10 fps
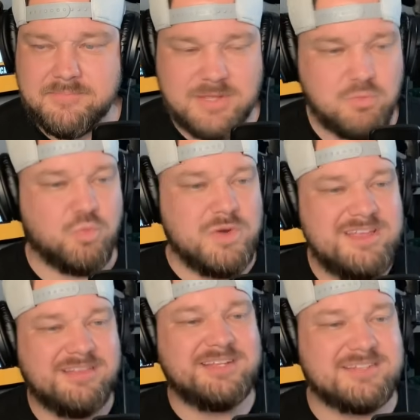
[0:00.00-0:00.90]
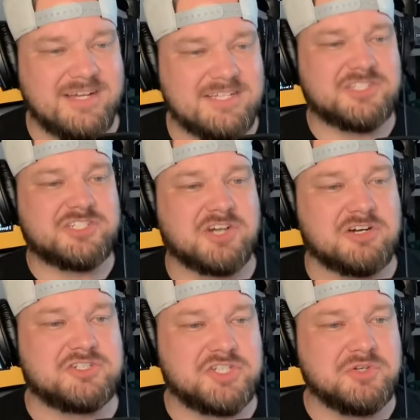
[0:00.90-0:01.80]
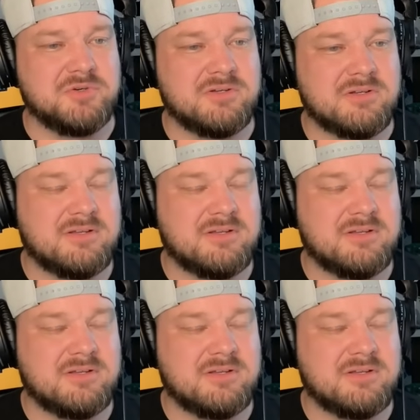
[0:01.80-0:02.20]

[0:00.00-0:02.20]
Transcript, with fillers: It really does start to